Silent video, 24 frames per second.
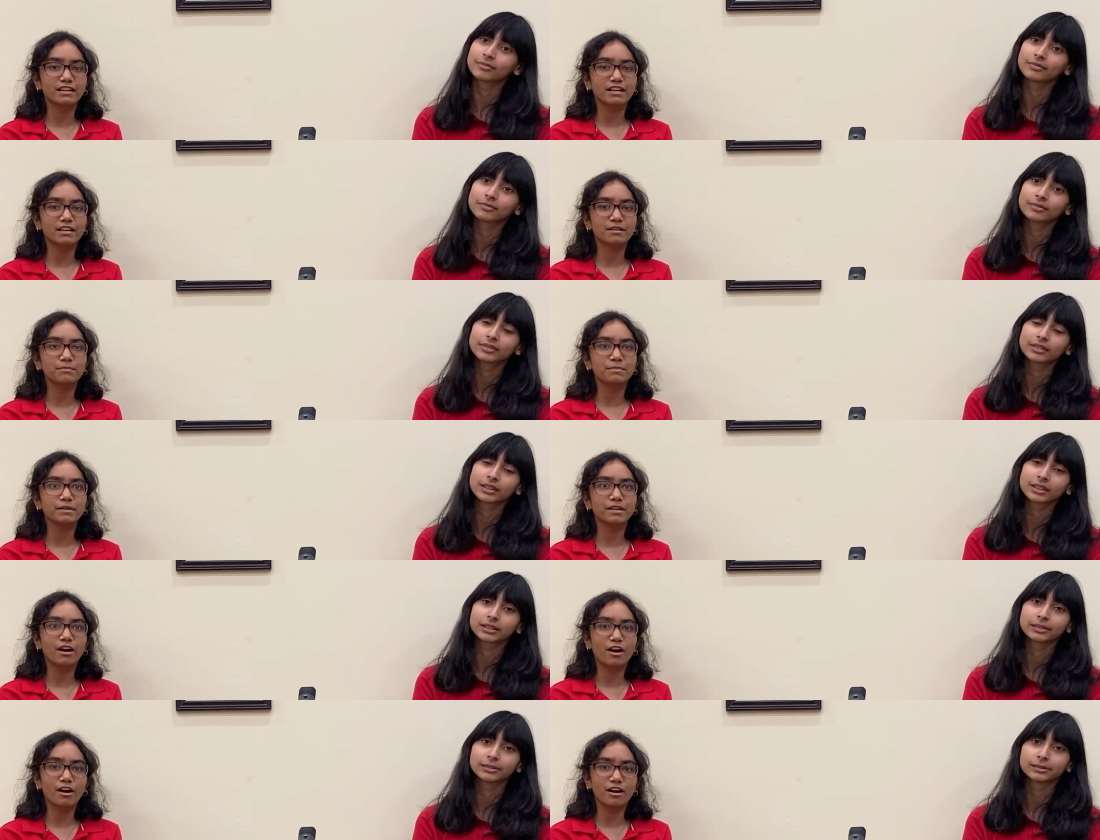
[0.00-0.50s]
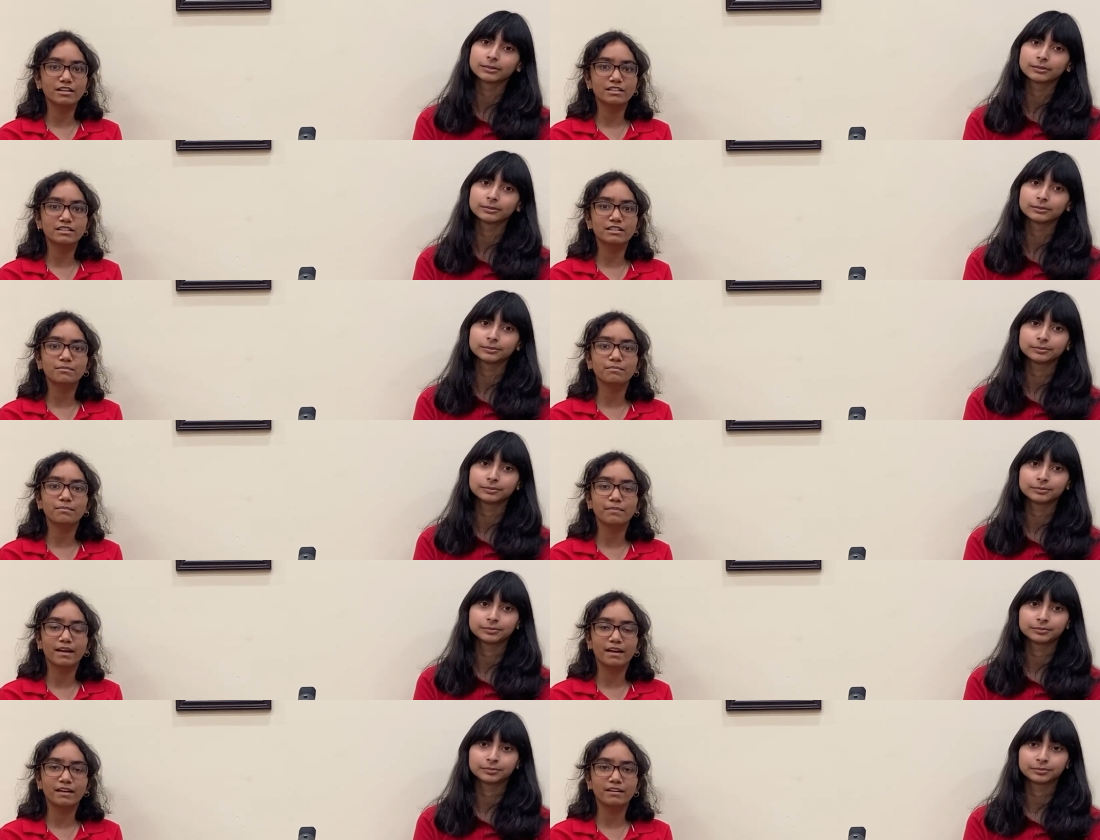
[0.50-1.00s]
Speaker 1: It can be hard
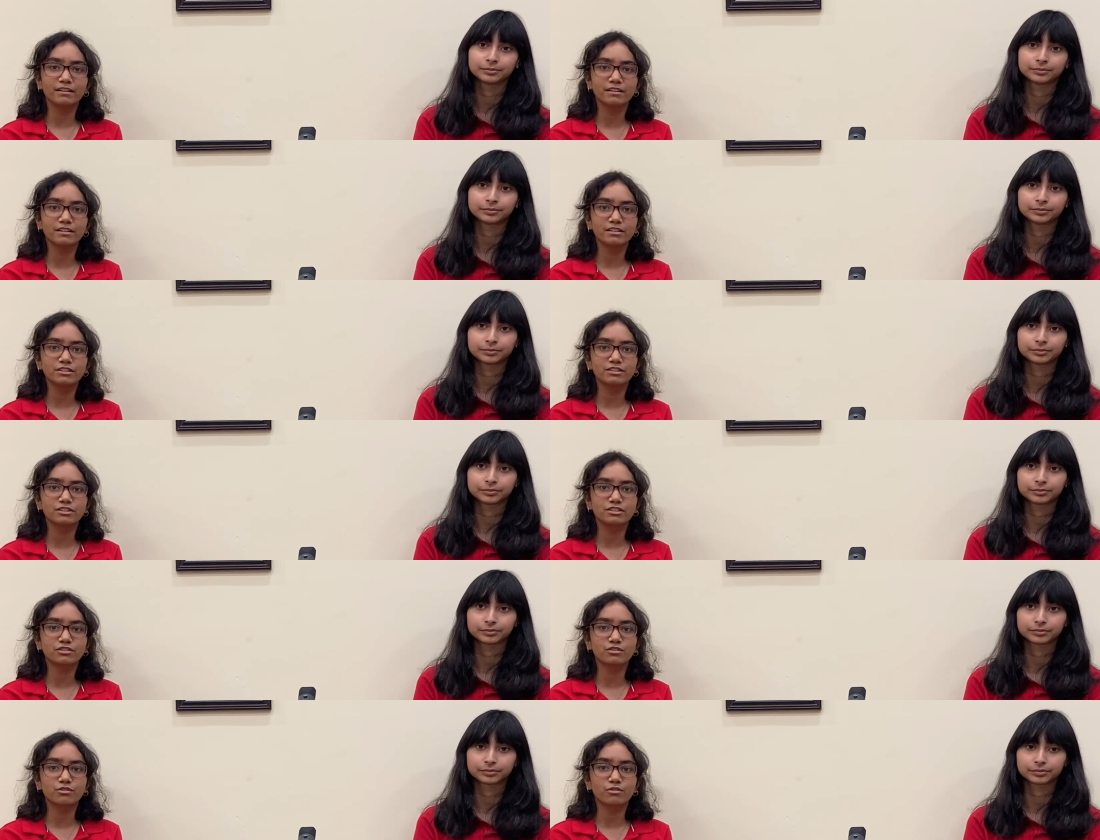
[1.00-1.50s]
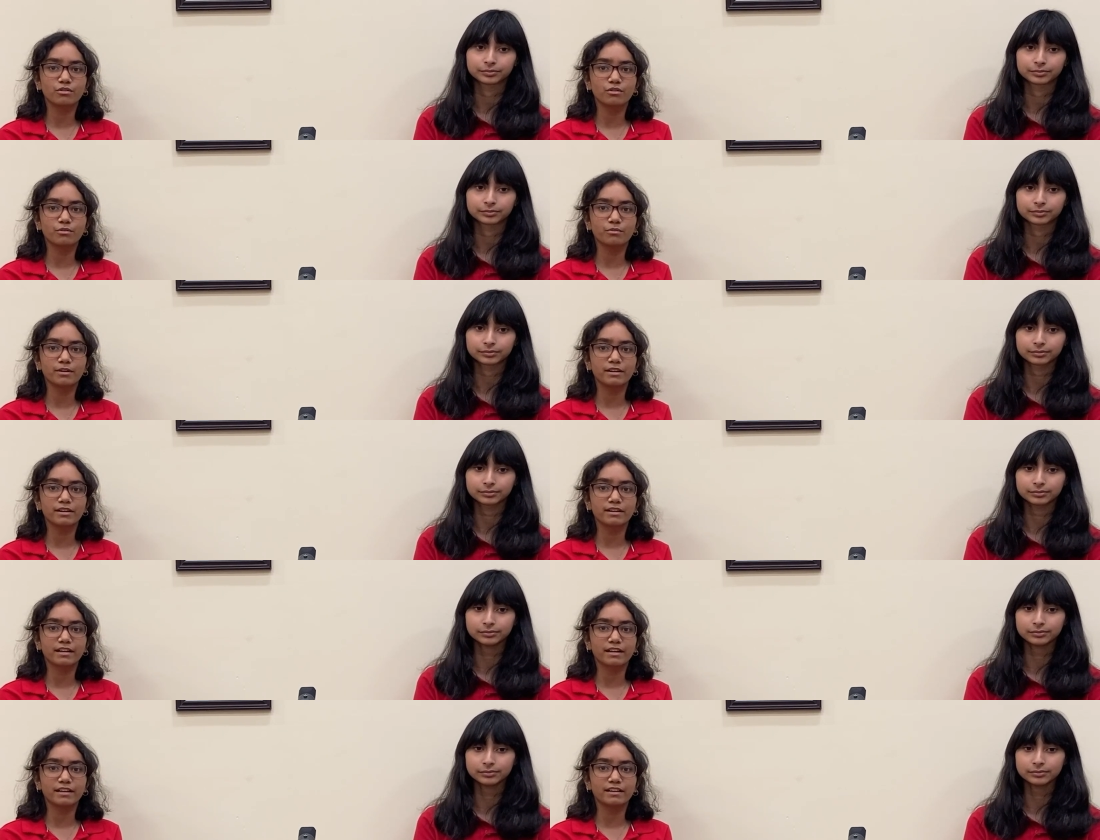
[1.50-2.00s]
to manage
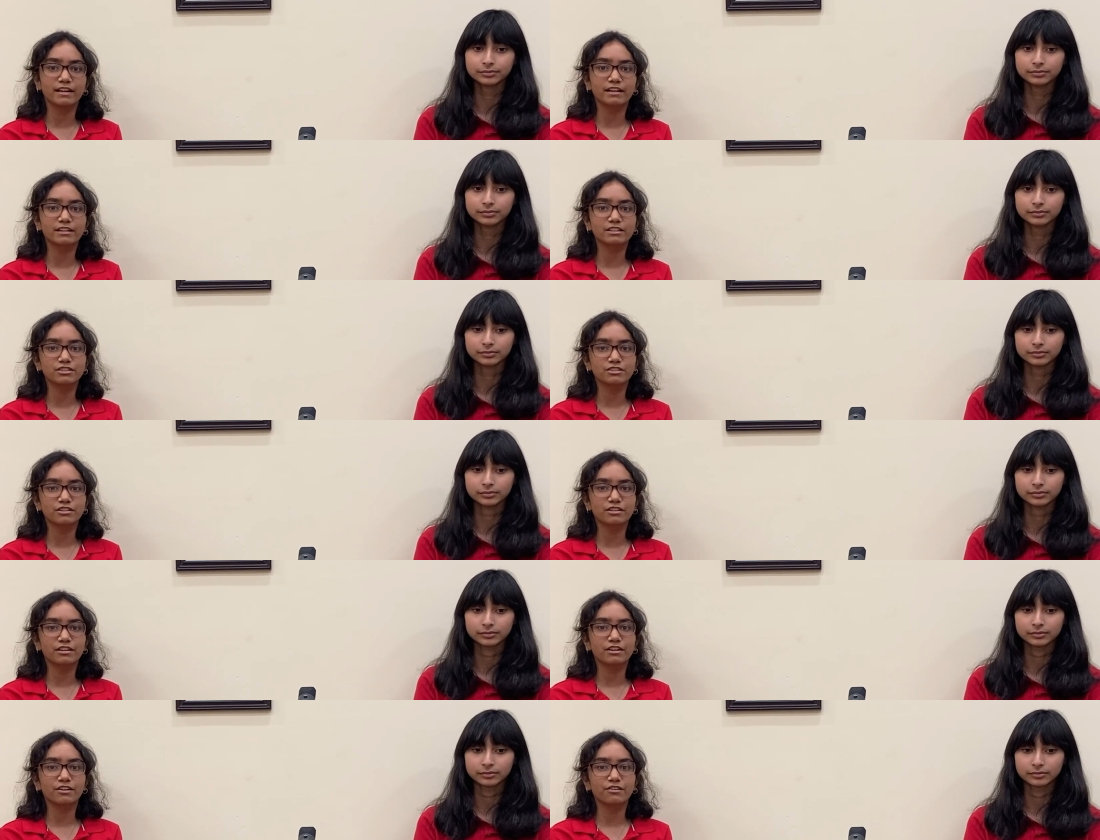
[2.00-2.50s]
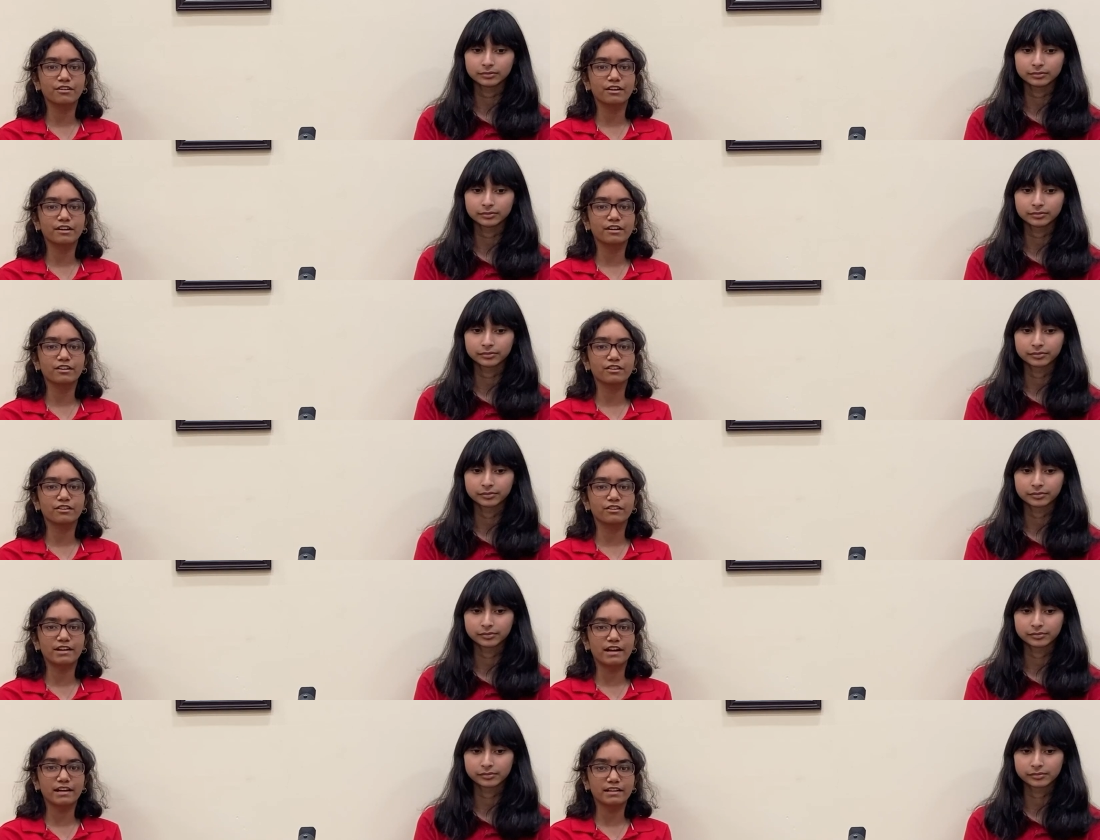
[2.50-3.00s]
schoolwork and
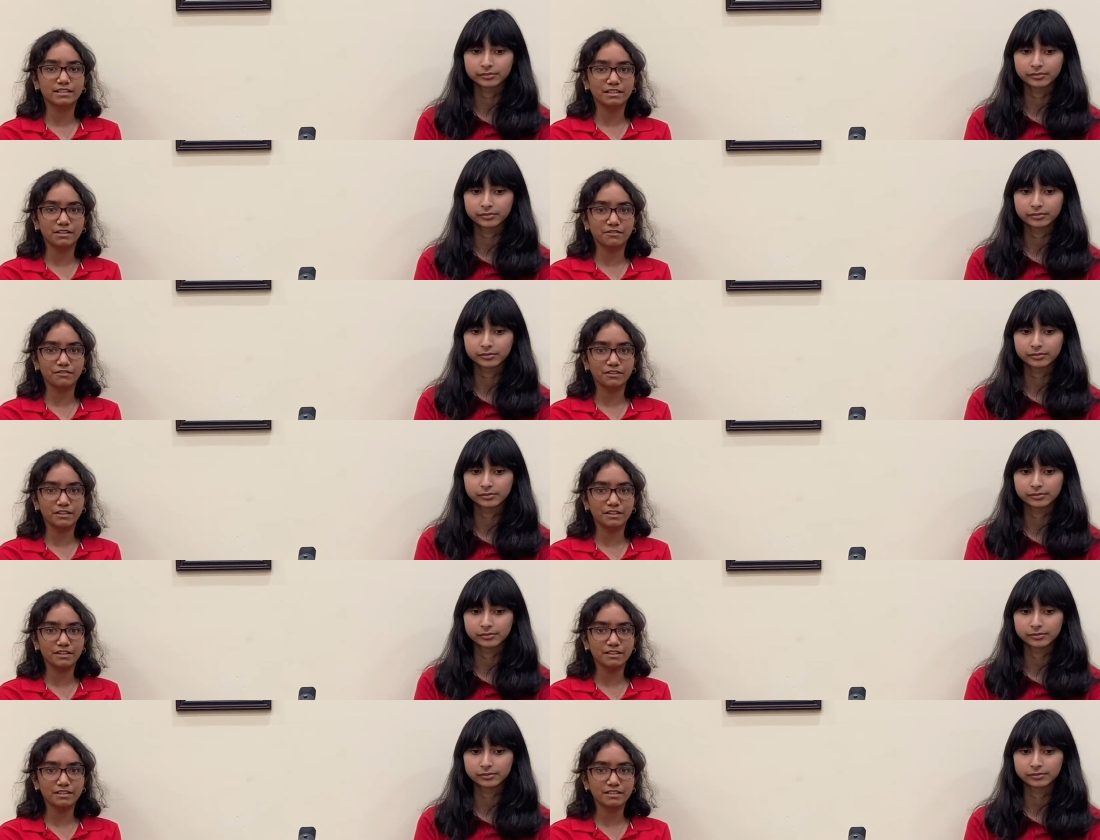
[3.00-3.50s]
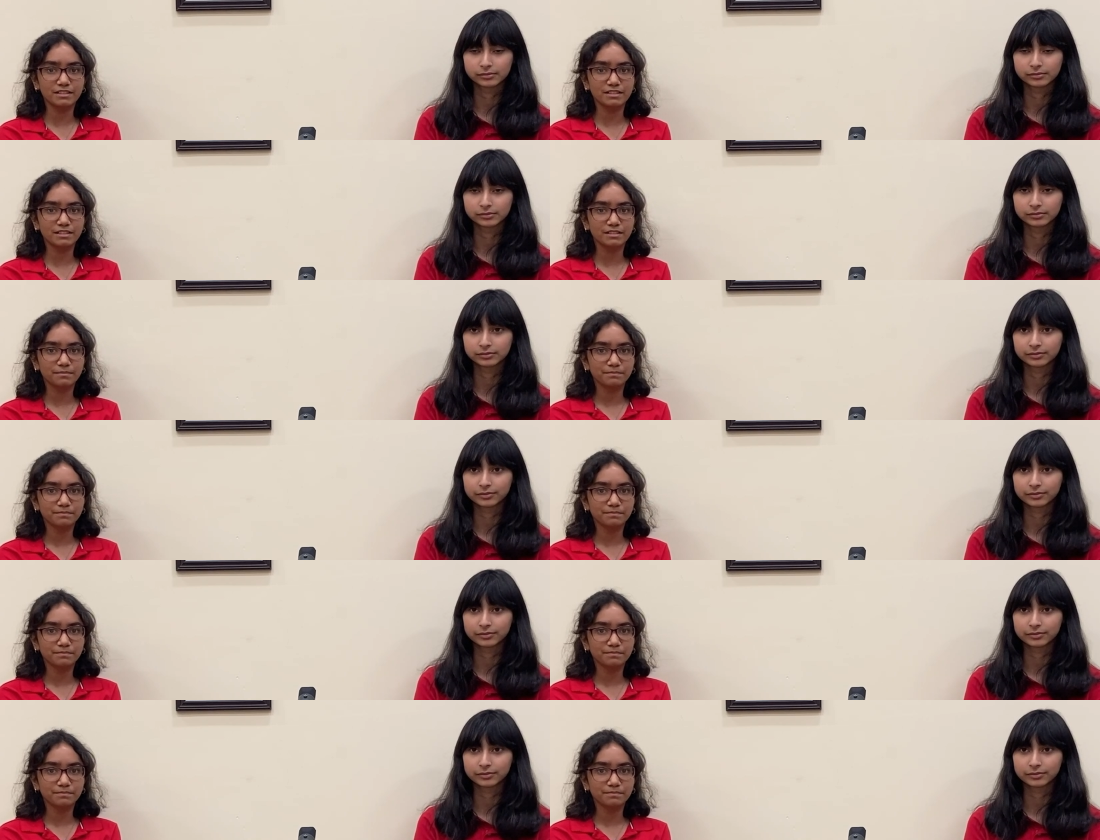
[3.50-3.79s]
extracurricular activities.